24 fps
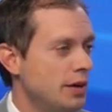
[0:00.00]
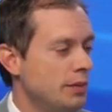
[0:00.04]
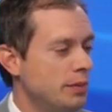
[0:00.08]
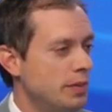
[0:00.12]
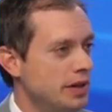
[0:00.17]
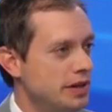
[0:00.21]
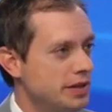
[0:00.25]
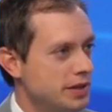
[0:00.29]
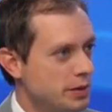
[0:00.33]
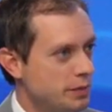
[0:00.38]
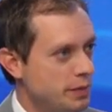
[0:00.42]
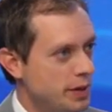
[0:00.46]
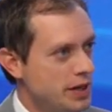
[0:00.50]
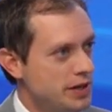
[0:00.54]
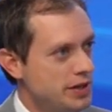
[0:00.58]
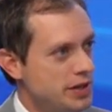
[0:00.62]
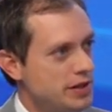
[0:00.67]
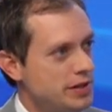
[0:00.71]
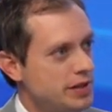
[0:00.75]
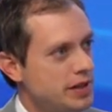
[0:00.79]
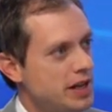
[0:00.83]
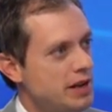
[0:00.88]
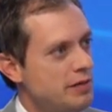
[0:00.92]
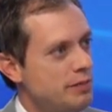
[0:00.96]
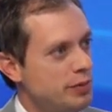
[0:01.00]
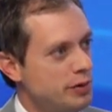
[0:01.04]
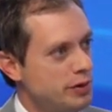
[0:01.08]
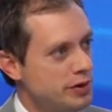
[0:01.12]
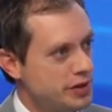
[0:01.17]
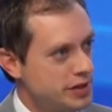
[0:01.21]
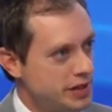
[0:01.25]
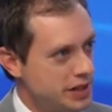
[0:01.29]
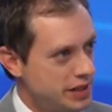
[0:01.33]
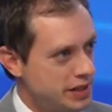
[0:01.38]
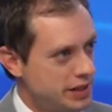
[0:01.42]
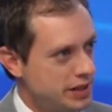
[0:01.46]
But it's the patients that have
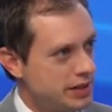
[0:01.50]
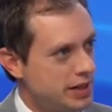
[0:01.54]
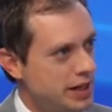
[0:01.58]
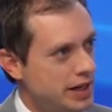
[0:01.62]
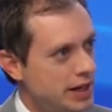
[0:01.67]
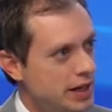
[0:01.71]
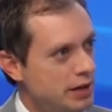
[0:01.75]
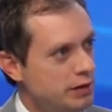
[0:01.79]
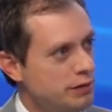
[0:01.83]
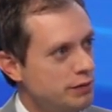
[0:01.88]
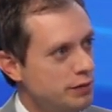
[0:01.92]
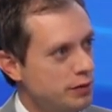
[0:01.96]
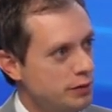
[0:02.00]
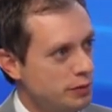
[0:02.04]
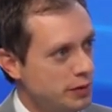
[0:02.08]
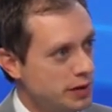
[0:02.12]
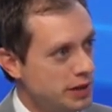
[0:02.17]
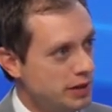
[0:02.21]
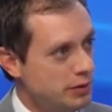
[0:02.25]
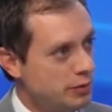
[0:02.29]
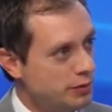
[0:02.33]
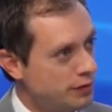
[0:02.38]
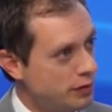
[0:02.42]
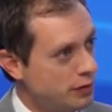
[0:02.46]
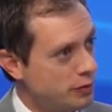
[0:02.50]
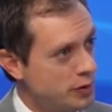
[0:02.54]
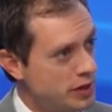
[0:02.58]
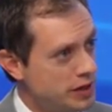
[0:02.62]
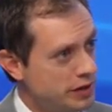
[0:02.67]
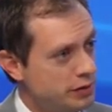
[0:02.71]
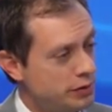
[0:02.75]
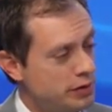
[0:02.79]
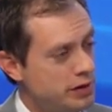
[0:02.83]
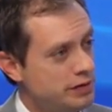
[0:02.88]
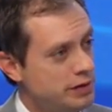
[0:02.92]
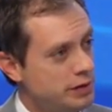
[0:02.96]
persistent headache for, we- for mm.
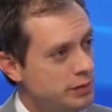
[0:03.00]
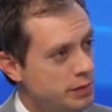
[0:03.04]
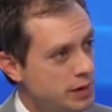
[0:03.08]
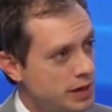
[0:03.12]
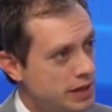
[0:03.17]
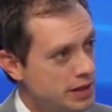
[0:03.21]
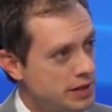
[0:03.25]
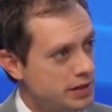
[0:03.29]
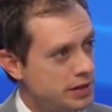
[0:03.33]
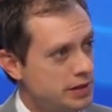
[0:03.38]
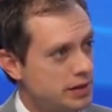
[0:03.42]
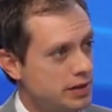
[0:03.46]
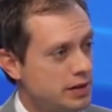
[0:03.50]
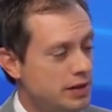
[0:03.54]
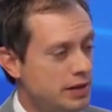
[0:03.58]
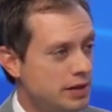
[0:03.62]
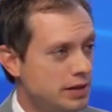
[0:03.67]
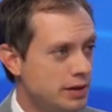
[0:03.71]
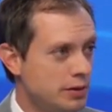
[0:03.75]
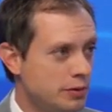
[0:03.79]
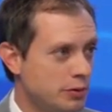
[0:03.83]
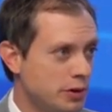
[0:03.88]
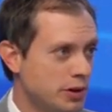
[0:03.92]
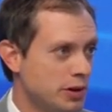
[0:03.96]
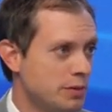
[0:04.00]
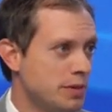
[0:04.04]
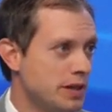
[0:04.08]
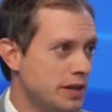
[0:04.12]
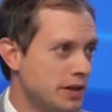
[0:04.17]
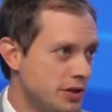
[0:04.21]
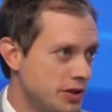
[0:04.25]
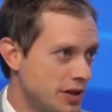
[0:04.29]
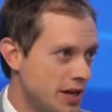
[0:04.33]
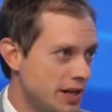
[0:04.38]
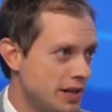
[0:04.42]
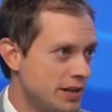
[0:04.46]
weeks or even months that, that really
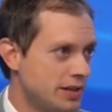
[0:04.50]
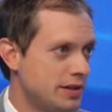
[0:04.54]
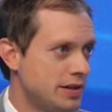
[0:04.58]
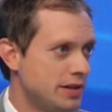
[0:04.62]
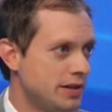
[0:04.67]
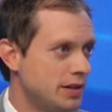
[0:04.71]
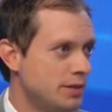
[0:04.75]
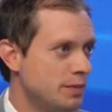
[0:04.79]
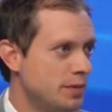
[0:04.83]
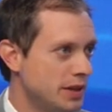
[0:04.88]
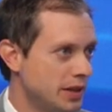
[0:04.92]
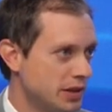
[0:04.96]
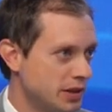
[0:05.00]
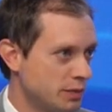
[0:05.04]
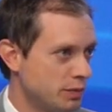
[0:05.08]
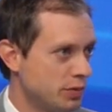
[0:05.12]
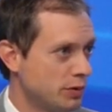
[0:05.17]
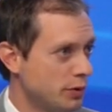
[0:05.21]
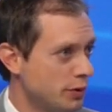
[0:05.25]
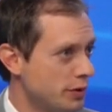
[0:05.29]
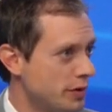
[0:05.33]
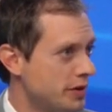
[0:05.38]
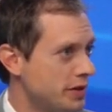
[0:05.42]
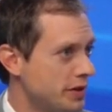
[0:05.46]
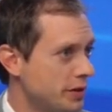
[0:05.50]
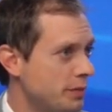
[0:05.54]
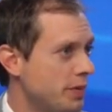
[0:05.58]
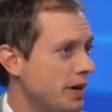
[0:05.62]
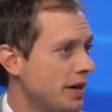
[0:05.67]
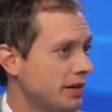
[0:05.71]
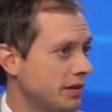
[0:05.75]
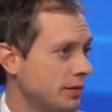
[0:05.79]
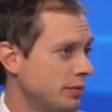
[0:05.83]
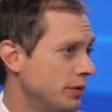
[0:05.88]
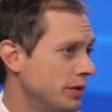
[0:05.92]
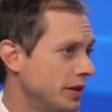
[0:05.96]
meningitis needs to be explored as a
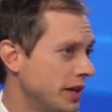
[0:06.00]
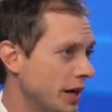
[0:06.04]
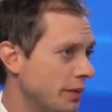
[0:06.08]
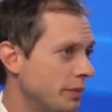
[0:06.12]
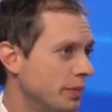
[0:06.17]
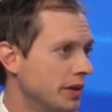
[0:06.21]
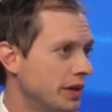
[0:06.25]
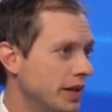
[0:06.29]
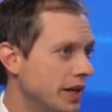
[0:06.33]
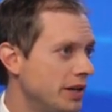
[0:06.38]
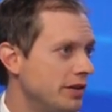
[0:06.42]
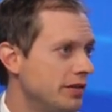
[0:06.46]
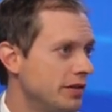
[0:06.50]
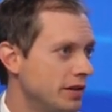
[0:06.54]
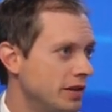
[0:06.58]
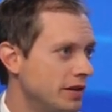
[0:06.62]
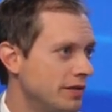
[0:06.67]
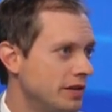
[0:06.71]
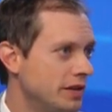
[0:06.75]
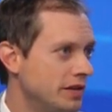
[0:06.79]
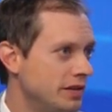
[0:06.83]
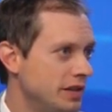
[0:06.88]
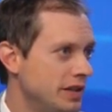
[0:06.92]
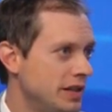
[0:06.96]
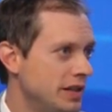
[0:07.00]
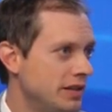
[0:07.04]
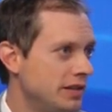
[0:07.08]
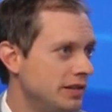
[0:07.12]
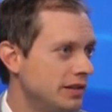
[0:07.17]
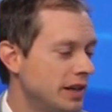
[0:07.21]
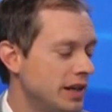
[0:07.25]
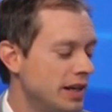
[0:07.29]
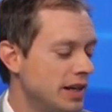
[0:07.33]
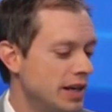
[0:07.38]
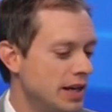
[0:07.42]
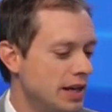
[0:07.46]
possible complication of disease.